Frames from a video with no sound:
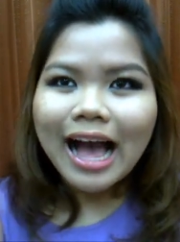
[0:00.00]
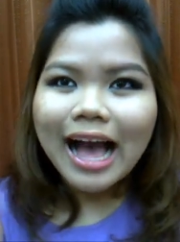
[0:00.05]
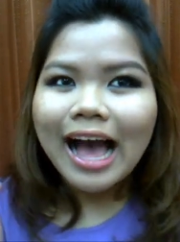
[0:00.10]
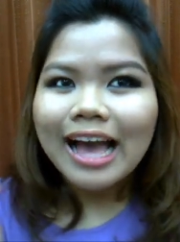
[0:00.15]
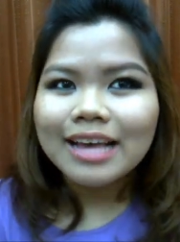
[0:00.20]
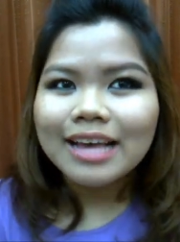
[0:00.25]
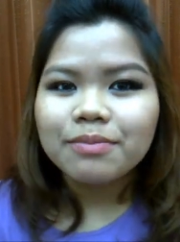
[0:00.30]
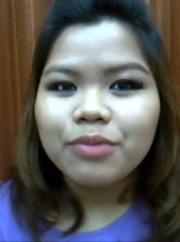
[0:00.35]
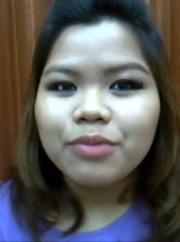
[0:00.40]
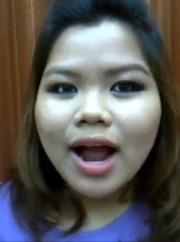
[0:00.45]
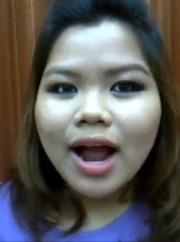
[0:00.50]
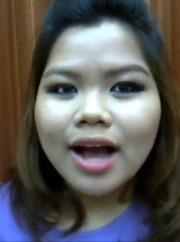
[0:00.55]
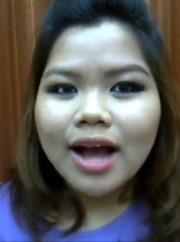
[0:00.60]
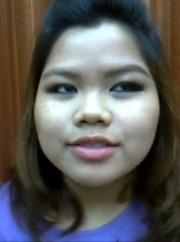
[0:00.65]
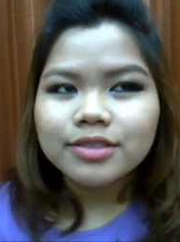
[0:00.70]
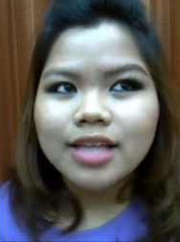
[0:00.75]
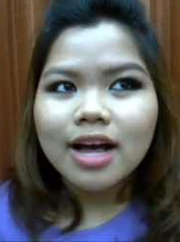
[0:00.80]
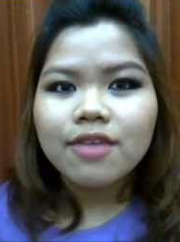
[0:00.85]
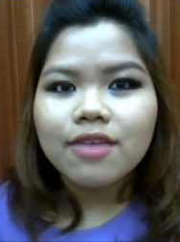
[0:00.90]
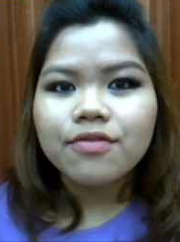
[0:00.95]

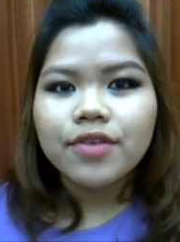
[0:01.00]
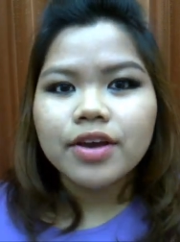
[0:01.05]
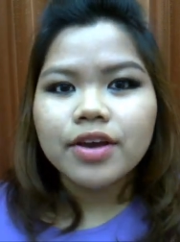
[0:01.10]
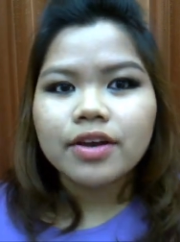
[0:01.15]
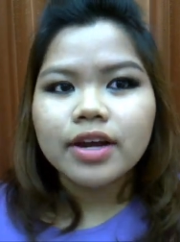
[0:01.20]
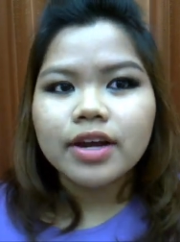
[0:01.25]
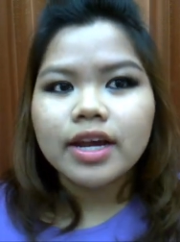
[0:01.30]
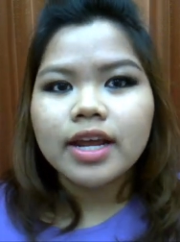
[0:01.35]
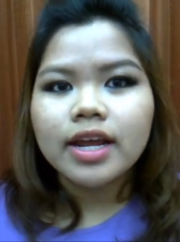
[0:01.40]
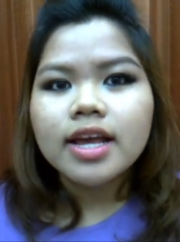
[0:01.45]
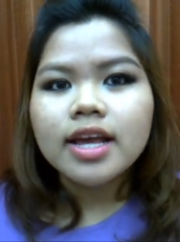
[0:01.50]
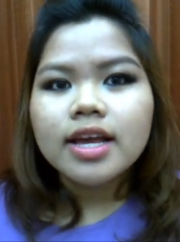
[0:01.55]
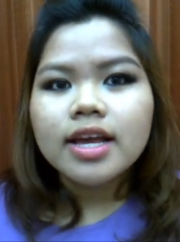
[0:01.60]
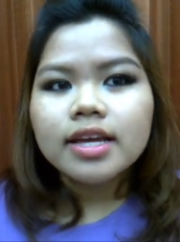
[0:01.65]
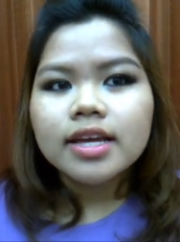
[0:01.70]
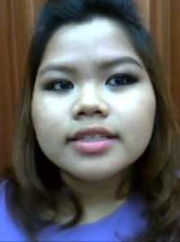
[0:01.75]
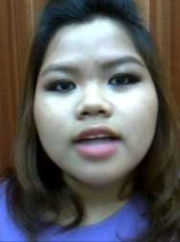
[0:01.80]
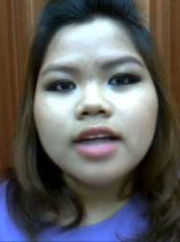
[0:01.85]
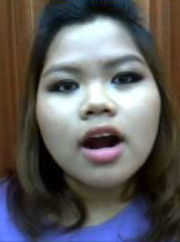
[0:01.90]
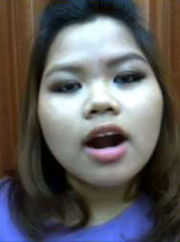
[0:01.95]
eyebrows are very
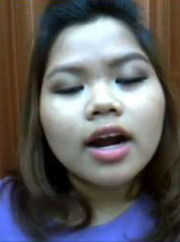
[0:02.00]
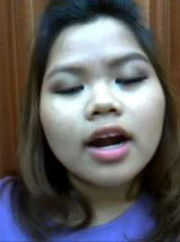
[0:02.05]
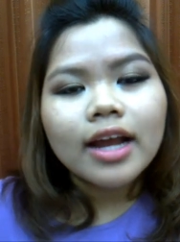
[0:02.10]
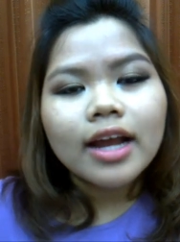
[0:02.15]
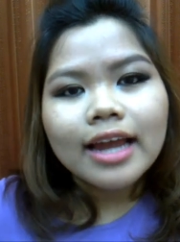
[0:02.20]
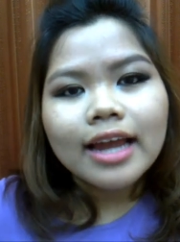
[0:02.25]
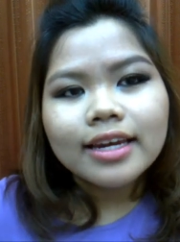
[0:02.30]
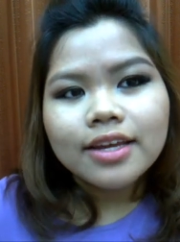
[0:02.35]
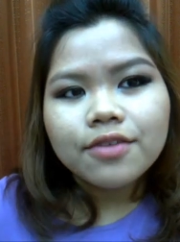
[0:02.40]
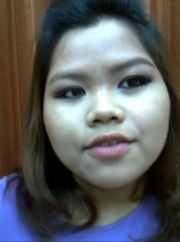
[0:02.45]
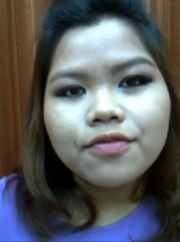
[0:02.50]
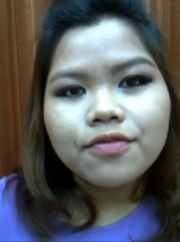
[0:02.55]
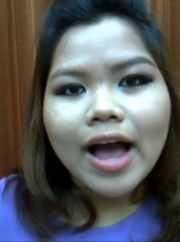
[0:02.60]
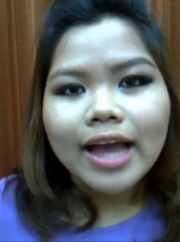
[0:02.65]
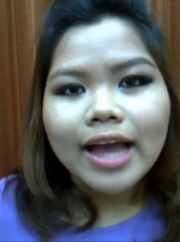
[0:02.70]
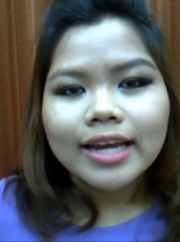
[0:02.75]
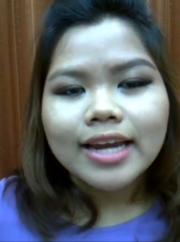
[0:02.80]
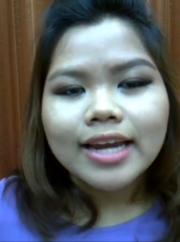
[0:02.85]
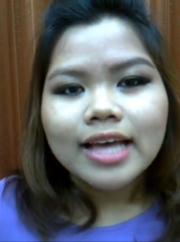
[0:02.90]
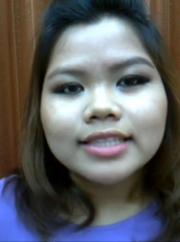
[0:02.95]
dark and
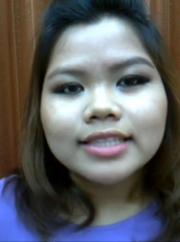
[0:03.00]
defined.